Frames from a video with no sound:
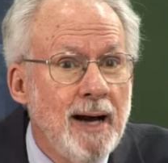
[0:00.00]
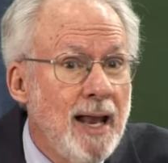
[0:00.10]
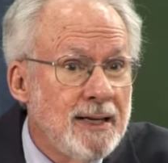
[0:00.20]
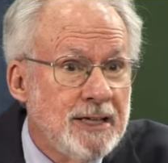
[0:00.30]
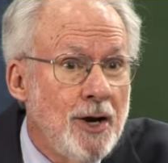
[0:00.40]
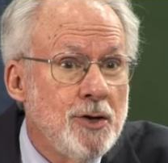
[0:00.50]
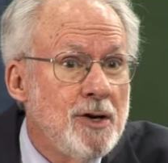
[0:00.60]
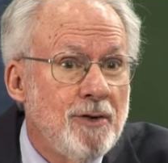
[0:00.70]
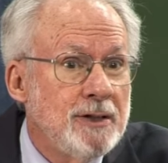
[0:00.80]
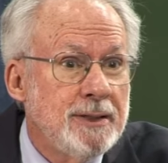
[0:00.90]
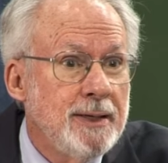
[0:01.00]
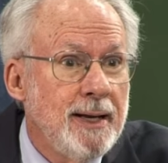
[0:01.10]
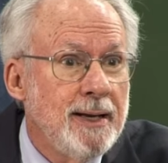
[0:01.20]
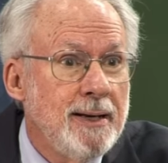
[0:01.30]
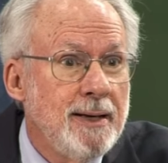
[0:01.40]
Al-Azhar
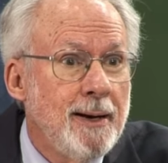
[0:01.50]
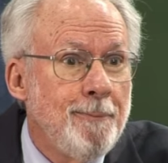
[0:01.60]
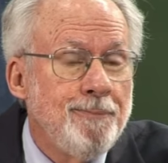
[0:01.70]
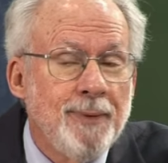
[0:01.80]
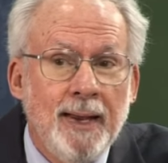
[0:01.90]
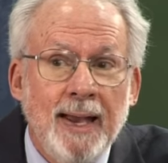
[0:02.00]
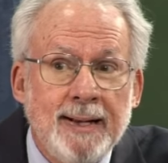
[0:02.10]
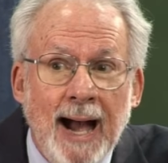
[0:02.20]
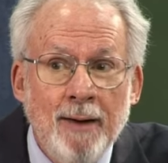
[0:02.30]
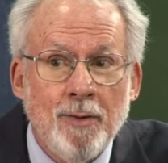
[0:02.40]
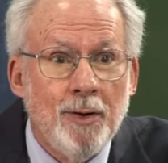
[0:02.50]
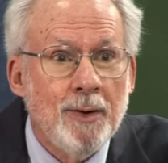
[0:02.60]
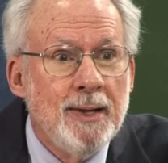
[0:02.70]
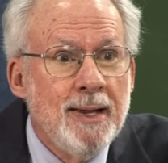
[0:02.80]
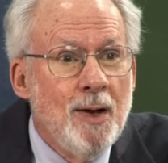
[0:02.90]
University in Cairo,
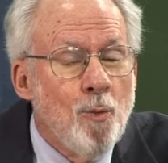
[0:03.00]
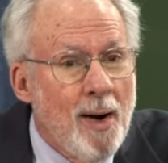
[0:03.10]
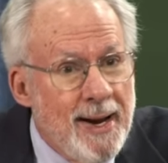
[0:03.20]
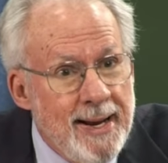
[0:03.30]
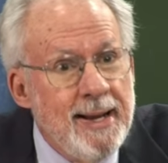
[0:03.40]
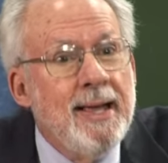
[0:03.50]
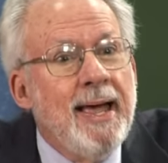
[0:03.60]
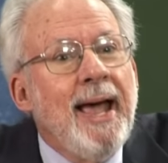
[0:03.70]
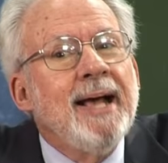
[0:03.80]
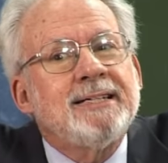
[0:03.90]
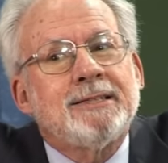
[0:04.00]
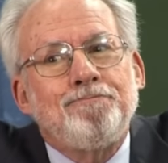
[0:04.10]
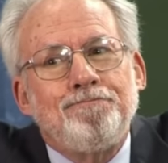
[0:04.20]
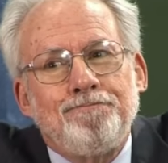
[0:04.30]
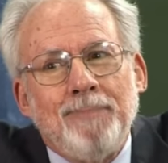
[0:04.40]
where he exegeted